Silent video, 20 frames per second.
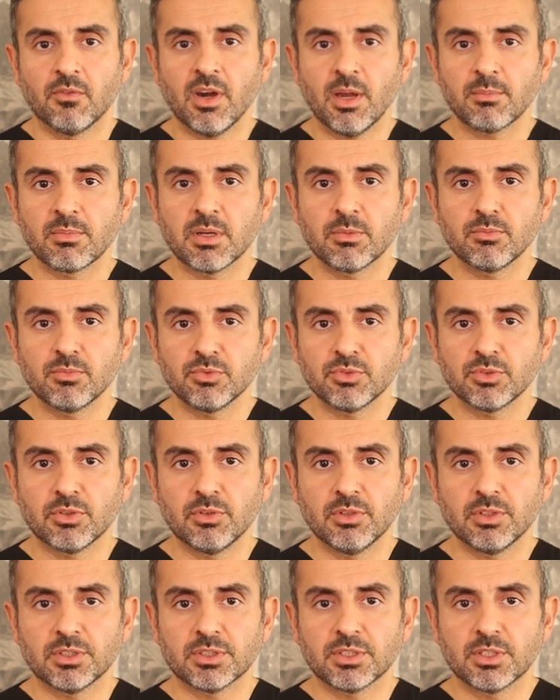
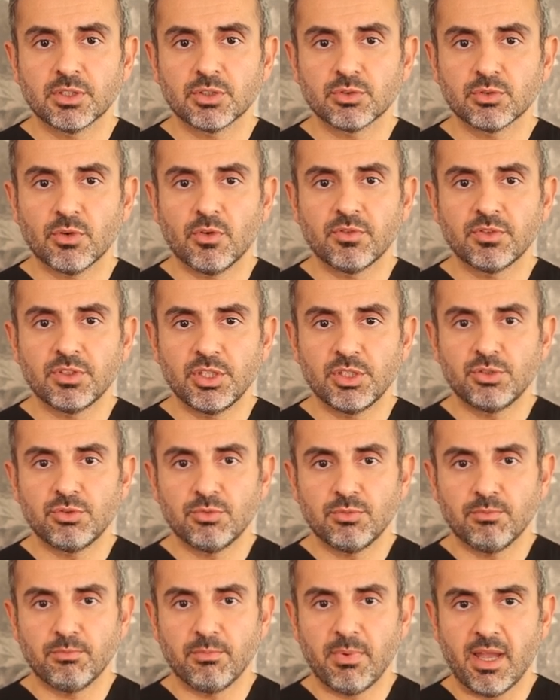Fibromuscular soft
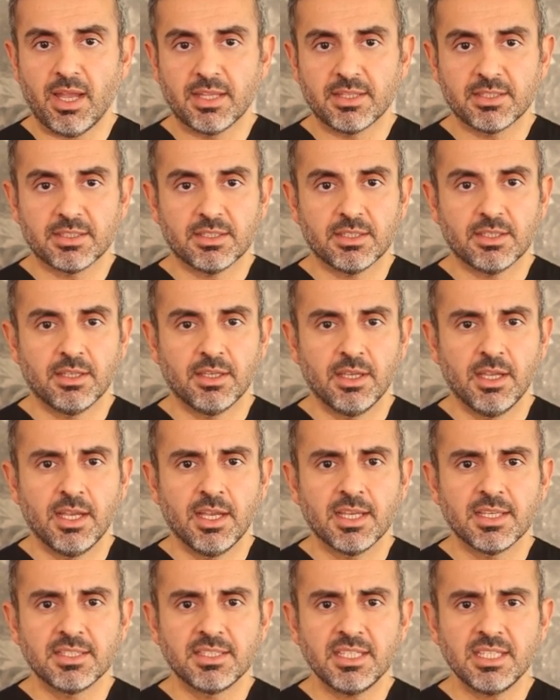tissue bands.
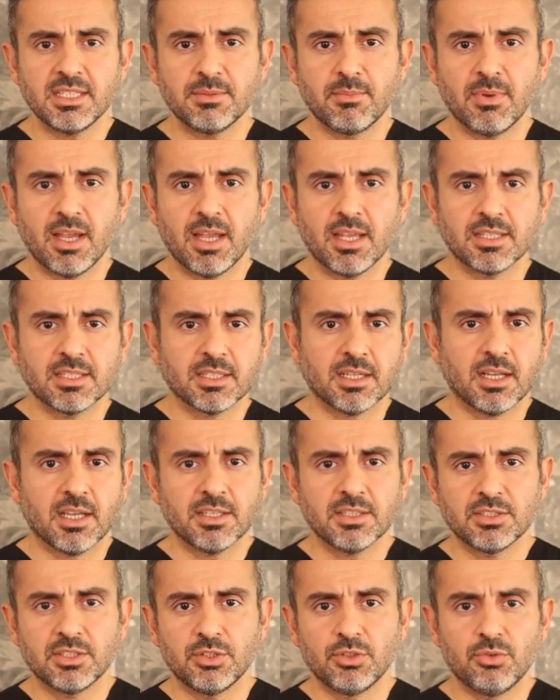These bands
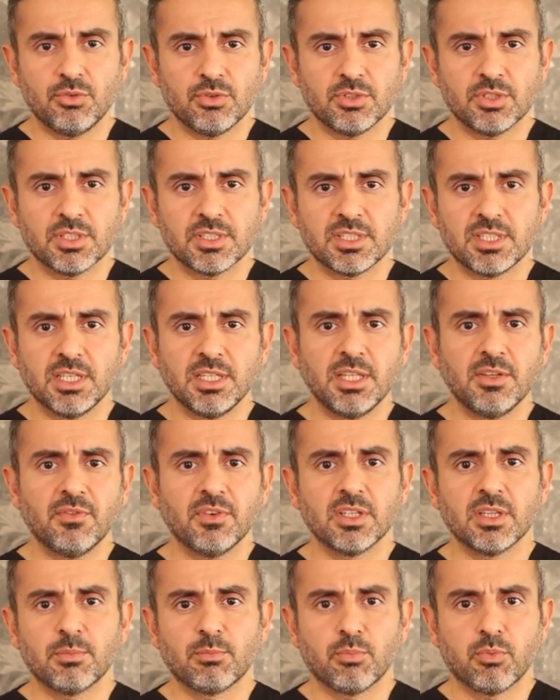constitute a
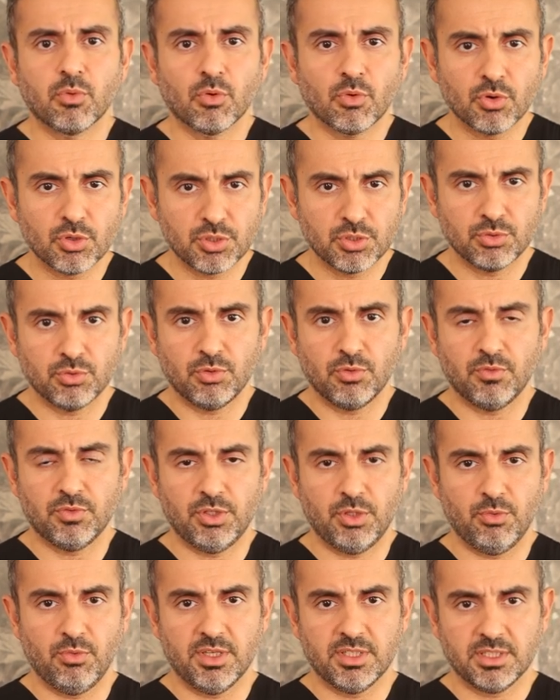significant portion of
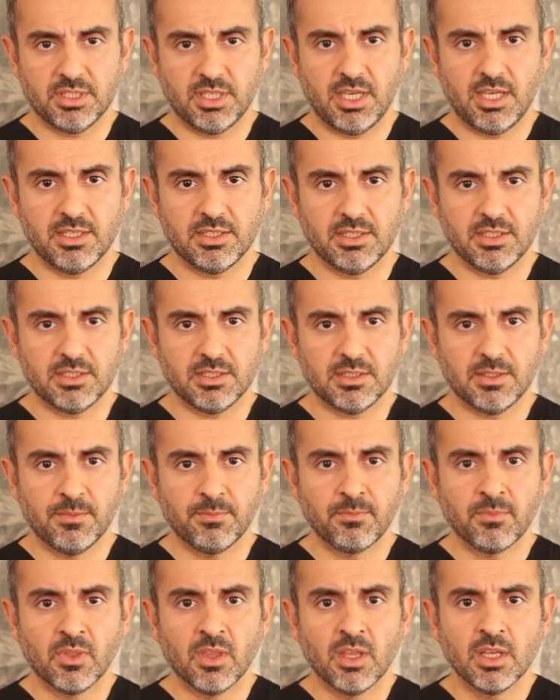TOS cases.
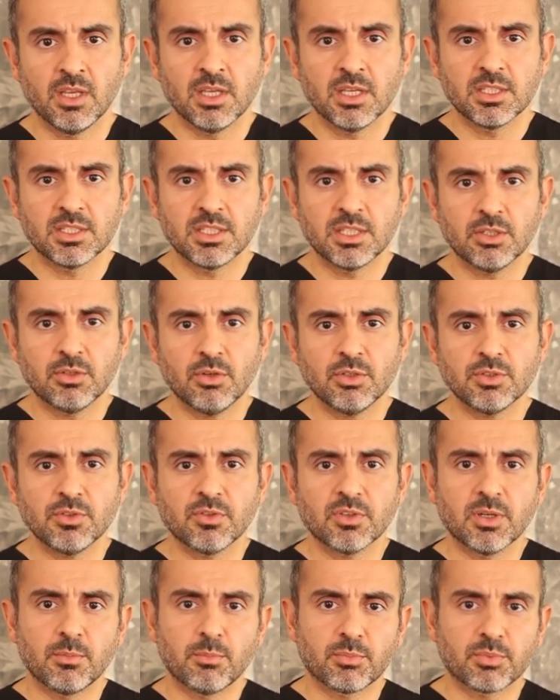The cause
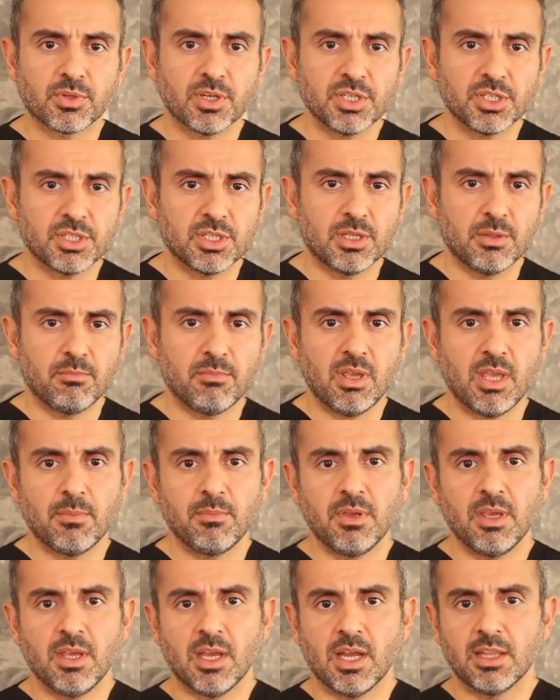of compression may
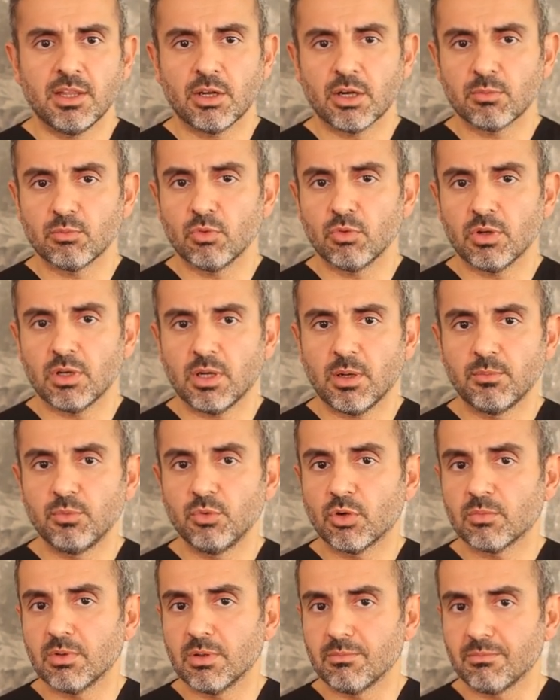be an
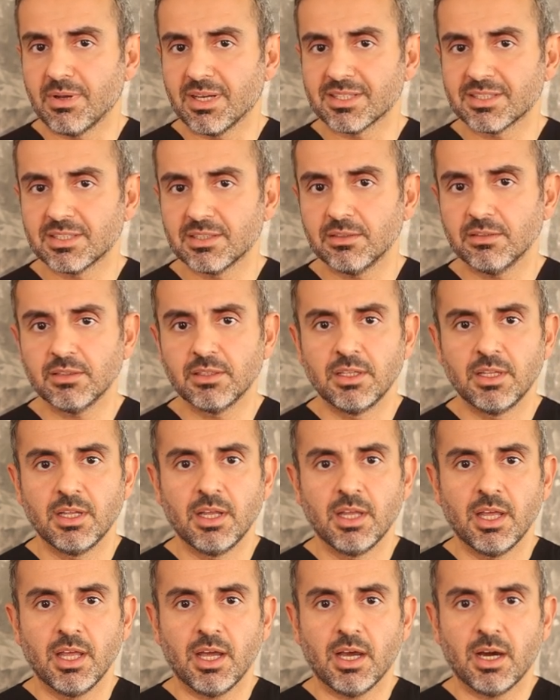abnormal muscle,
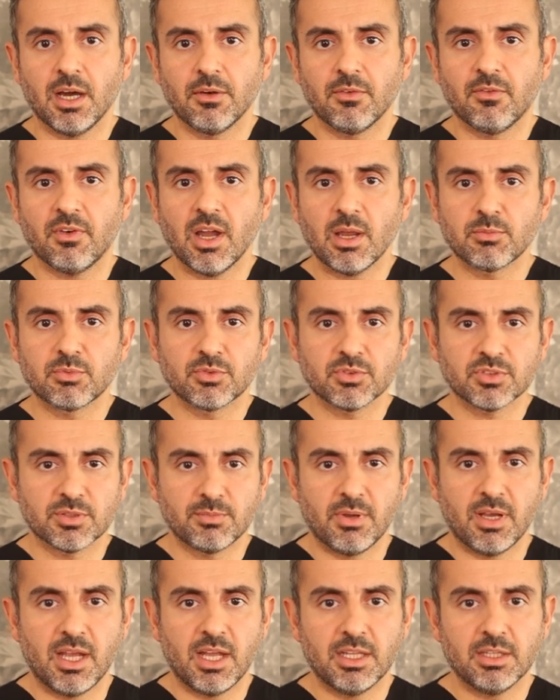a fibrous
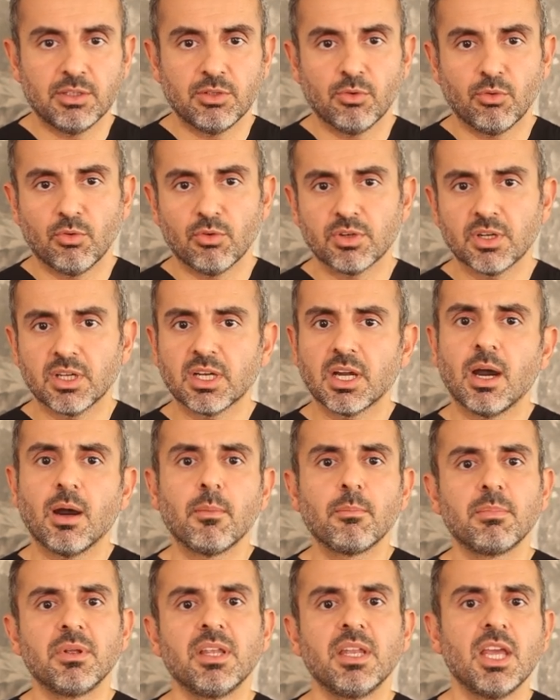band, or a
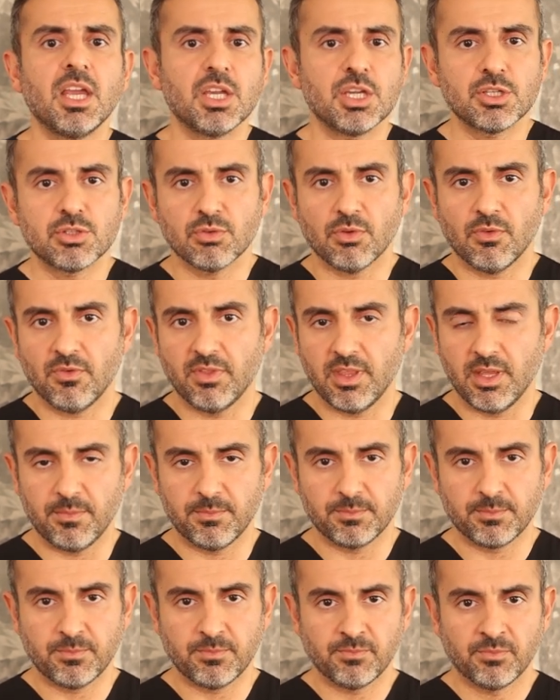combination of
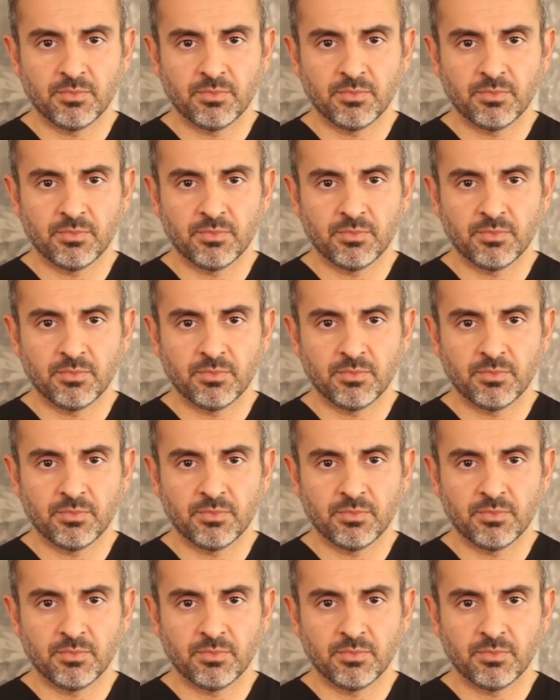them.